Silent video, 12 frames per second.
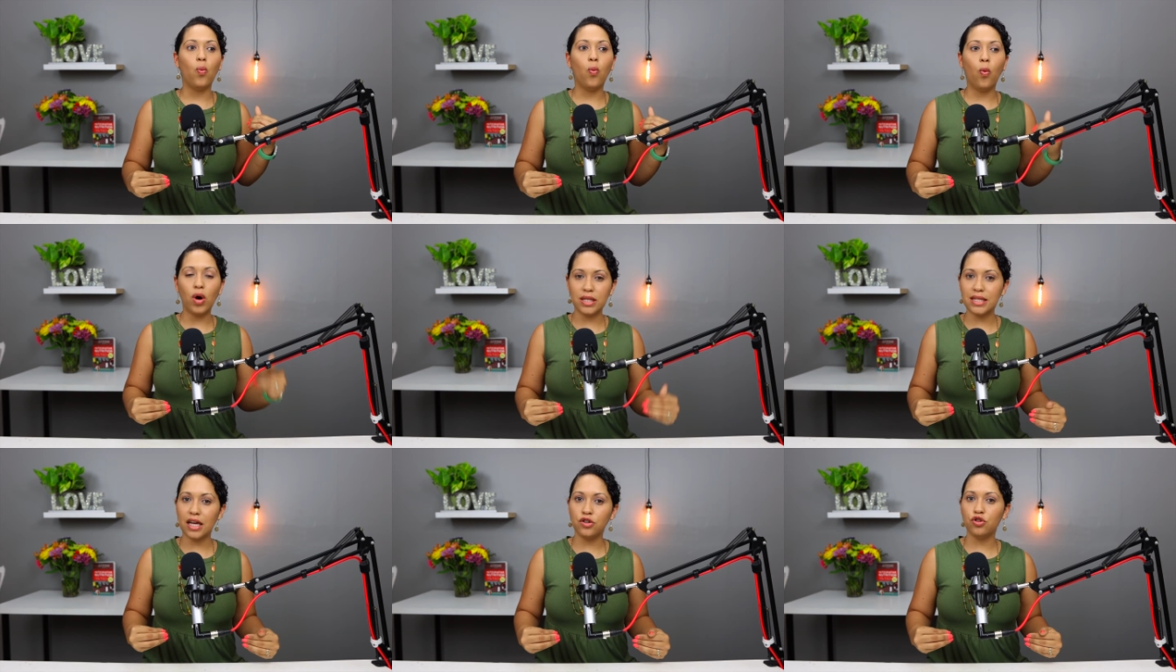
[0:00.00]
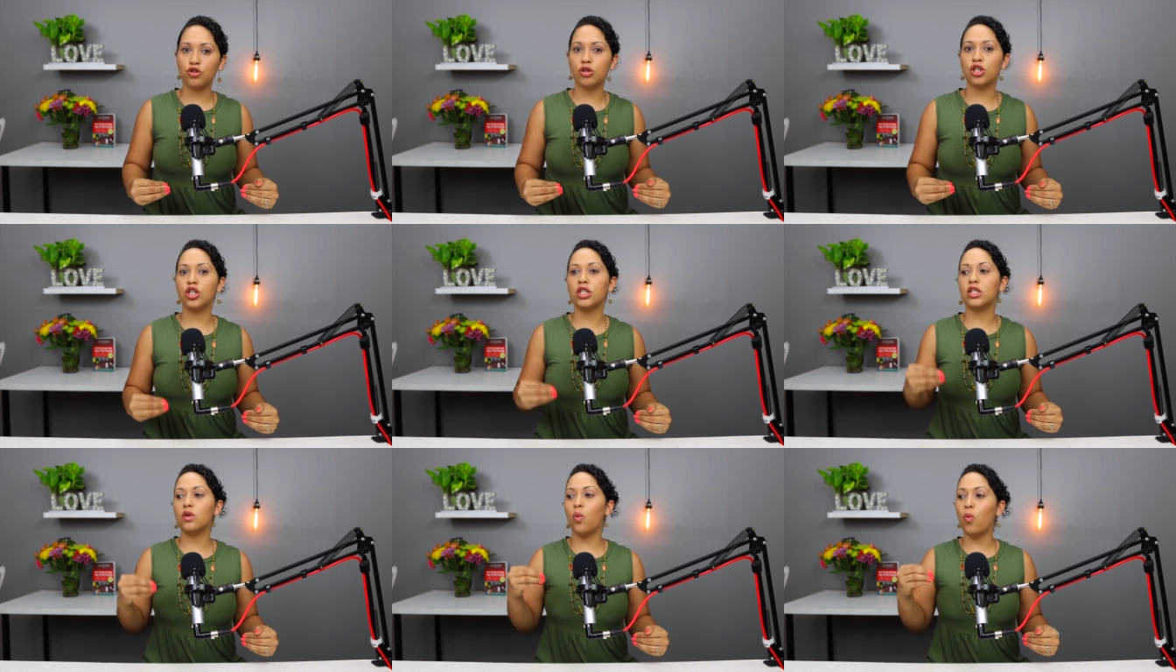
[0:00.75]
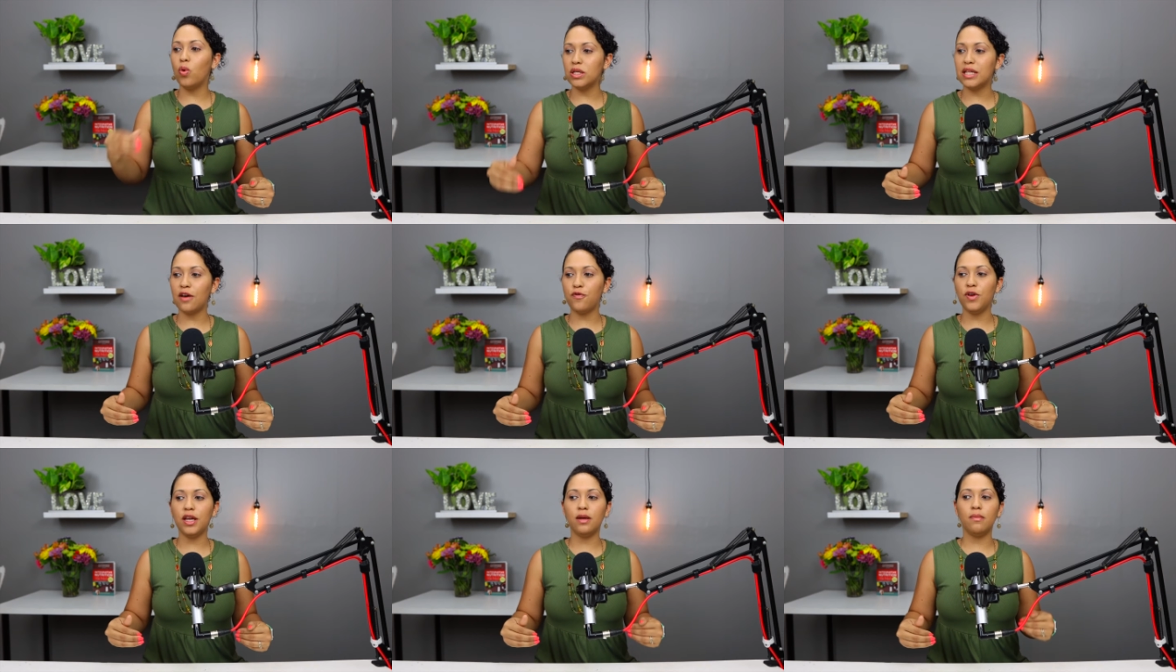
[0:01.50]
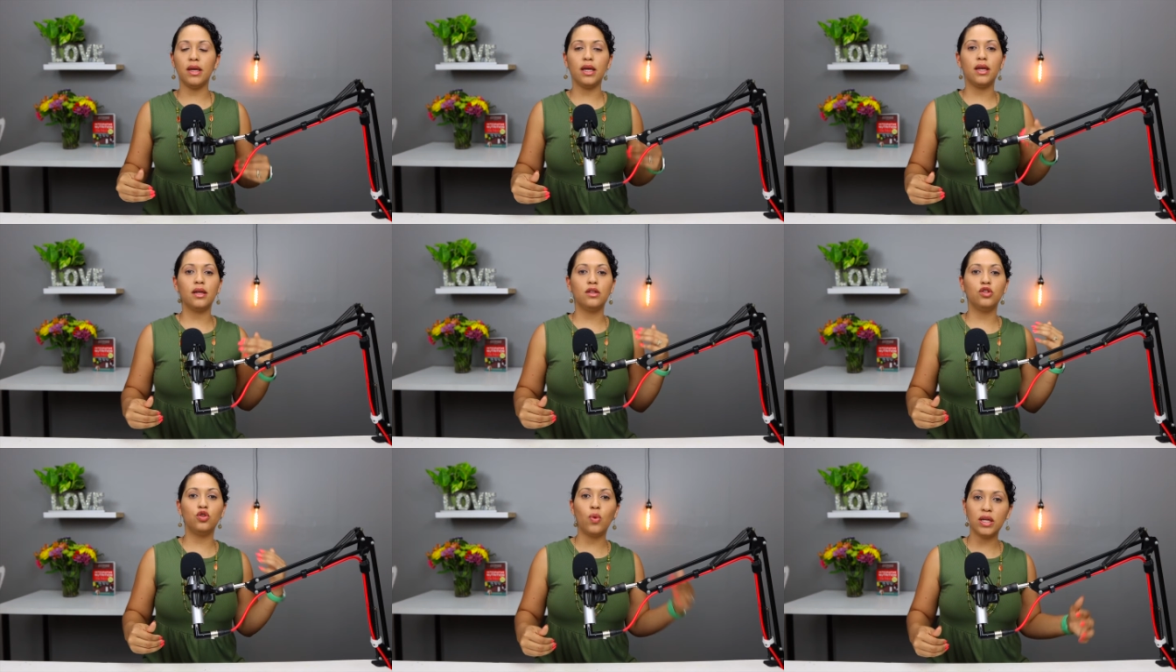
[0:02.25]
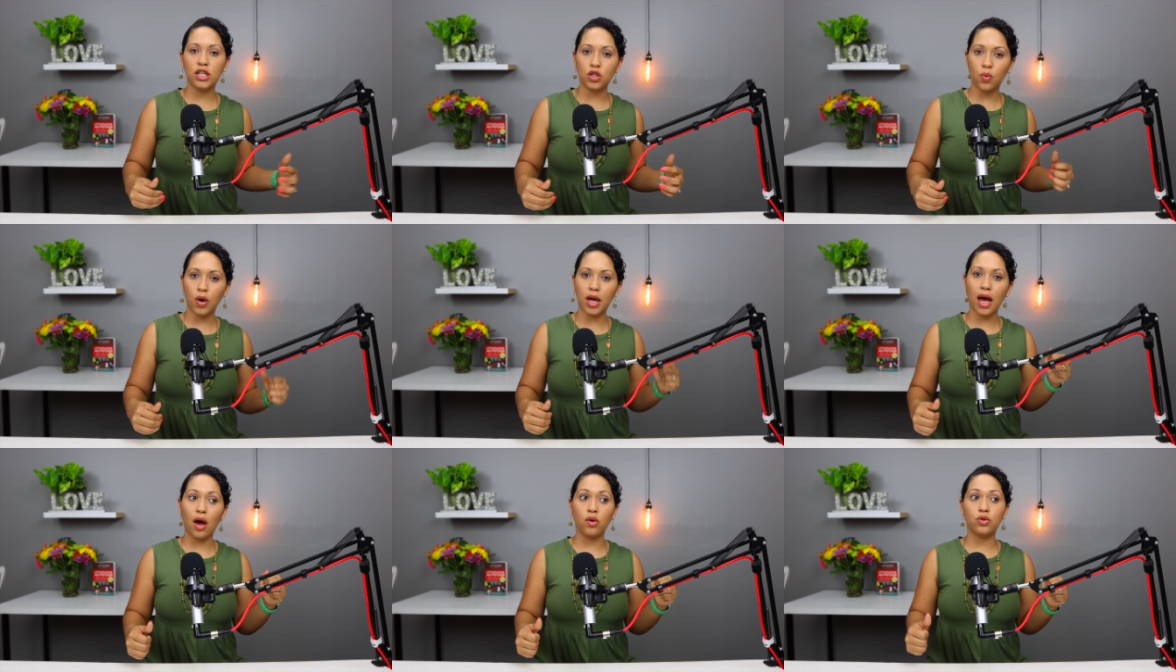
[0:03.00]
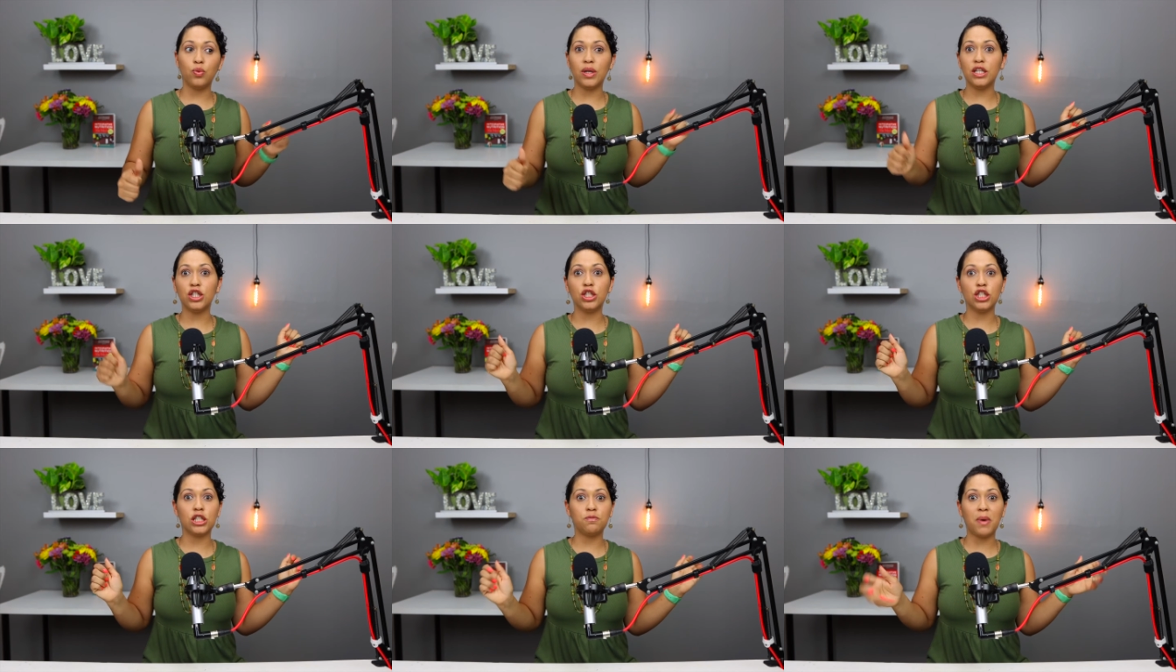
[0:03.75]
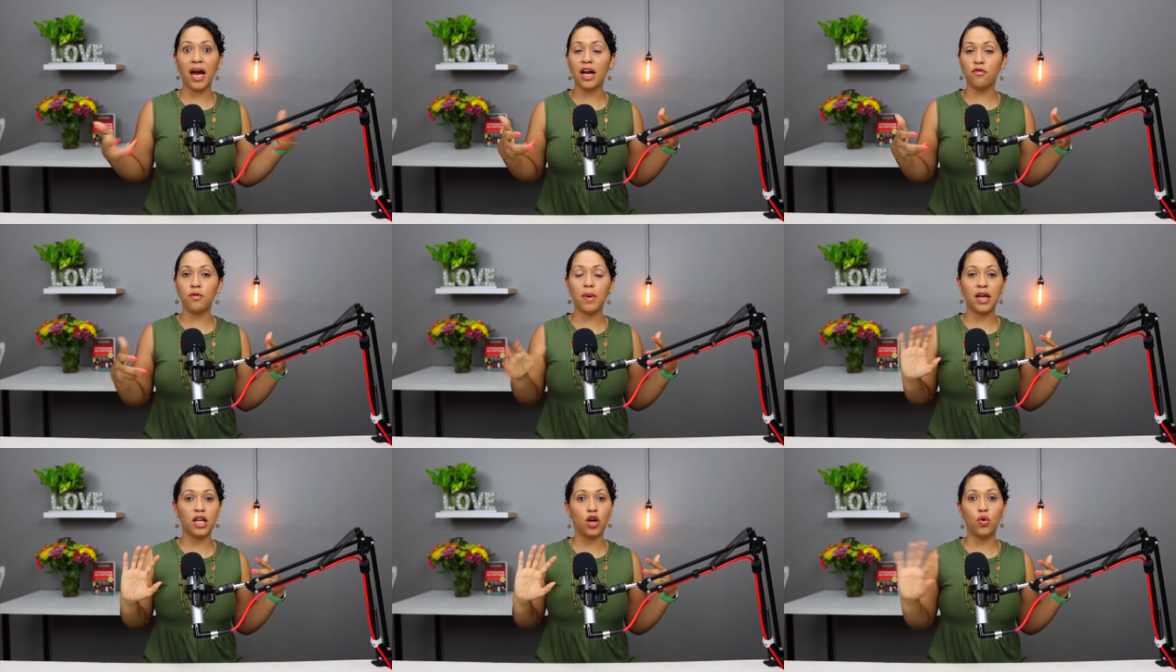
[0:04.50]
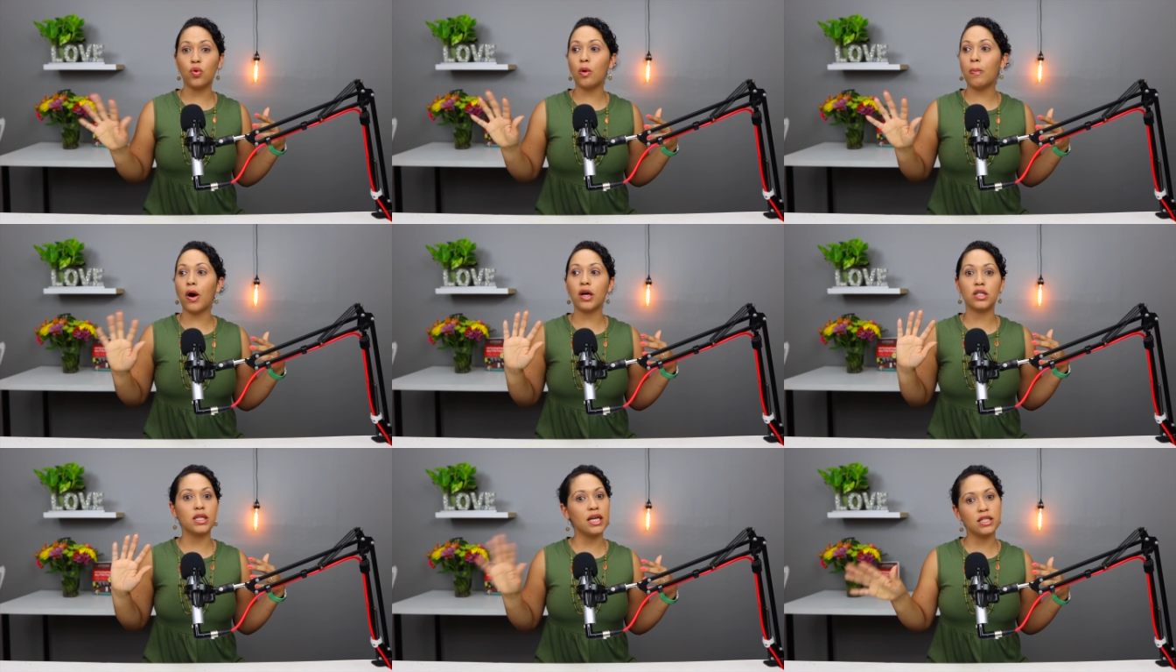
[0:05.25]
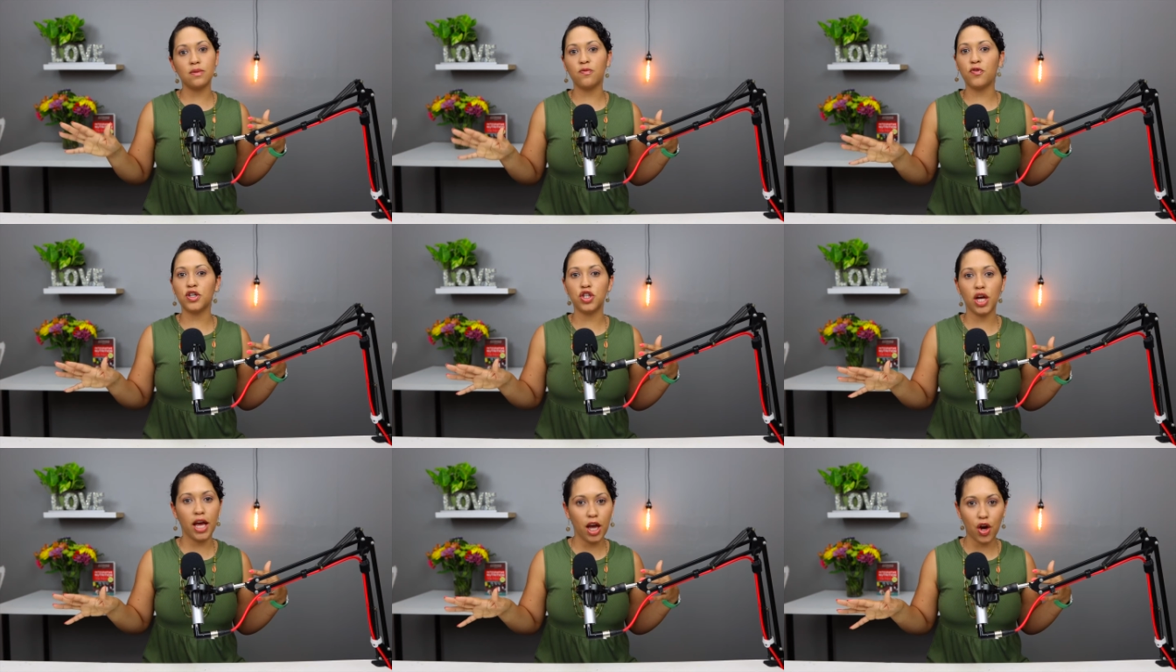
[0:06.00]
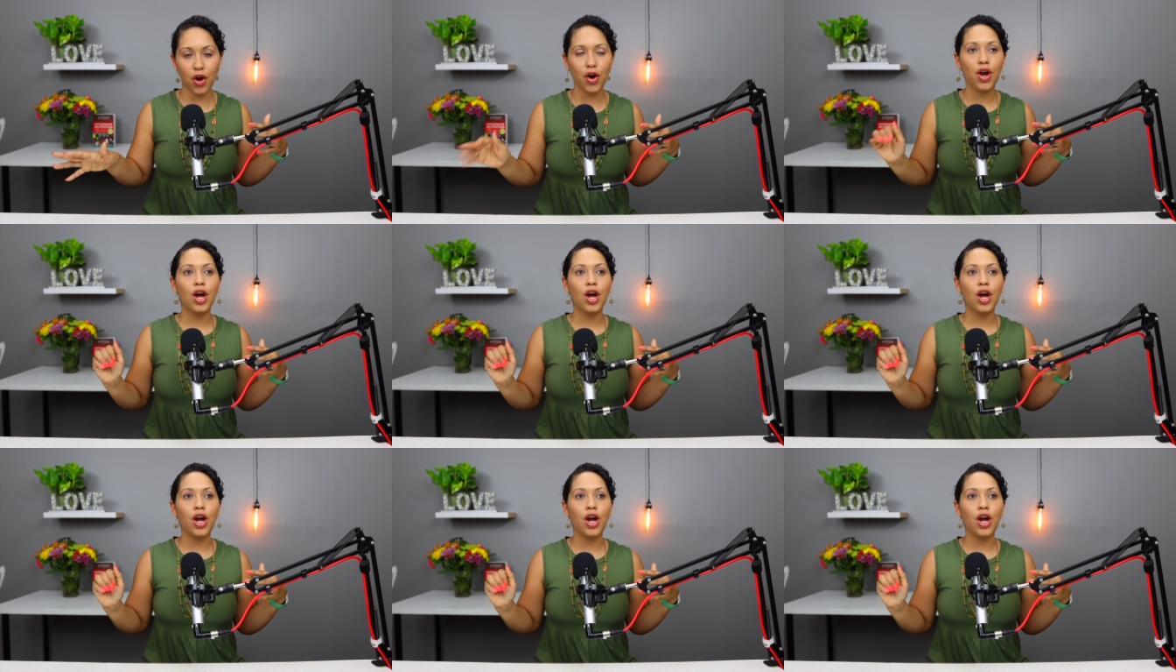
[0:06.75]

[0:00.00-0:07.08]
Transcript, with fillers: Was that nutritious? Was that feeding me? Do I need to work out? Do I need to just pack everybody and go to a park to get some fresh air?